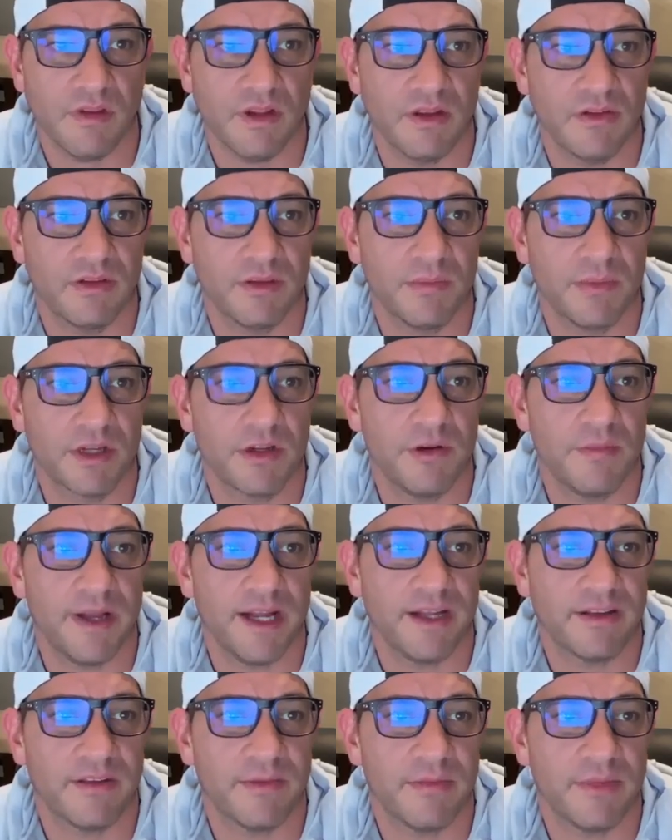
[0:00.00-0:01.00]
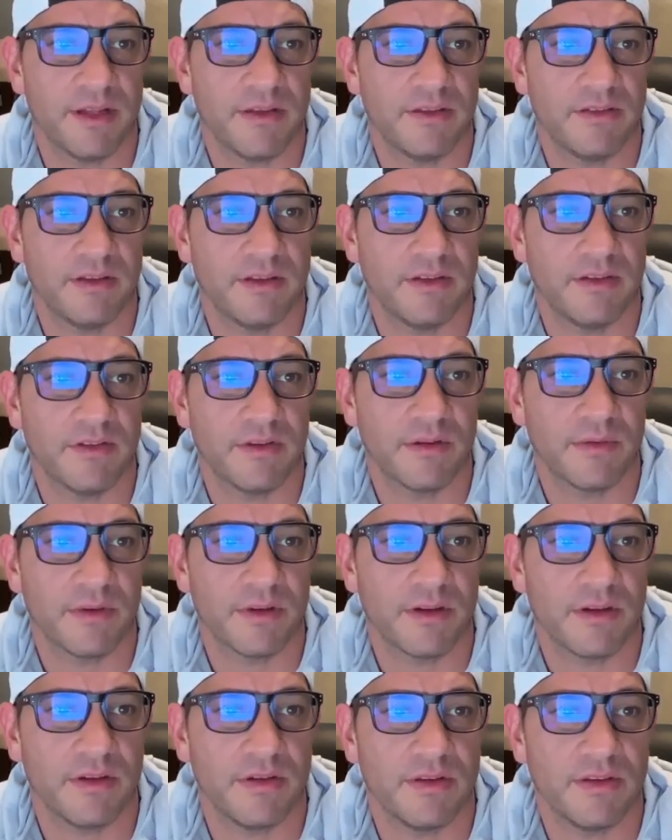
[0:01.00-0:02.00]
So I'm going to go back to mail tester. We're
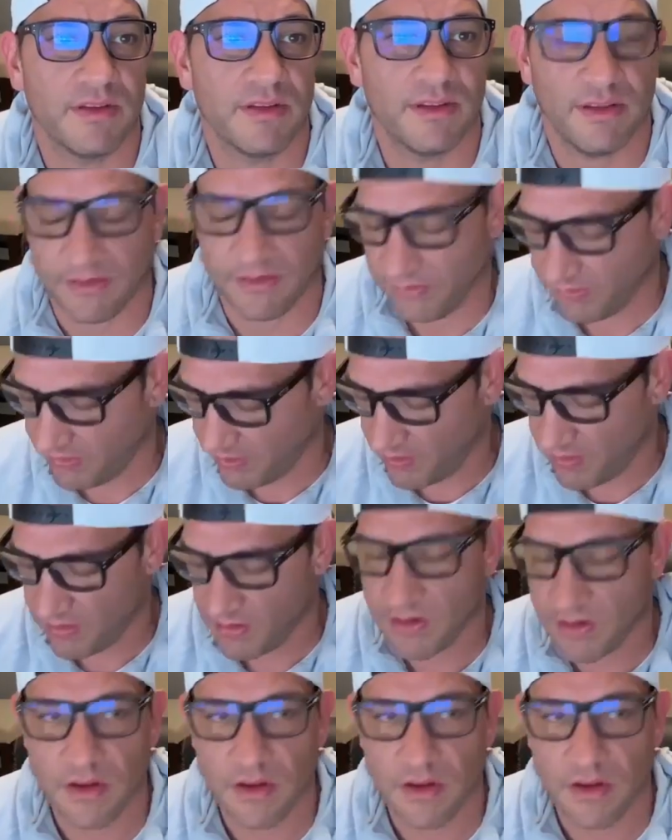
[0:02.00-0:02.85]
going to do a test here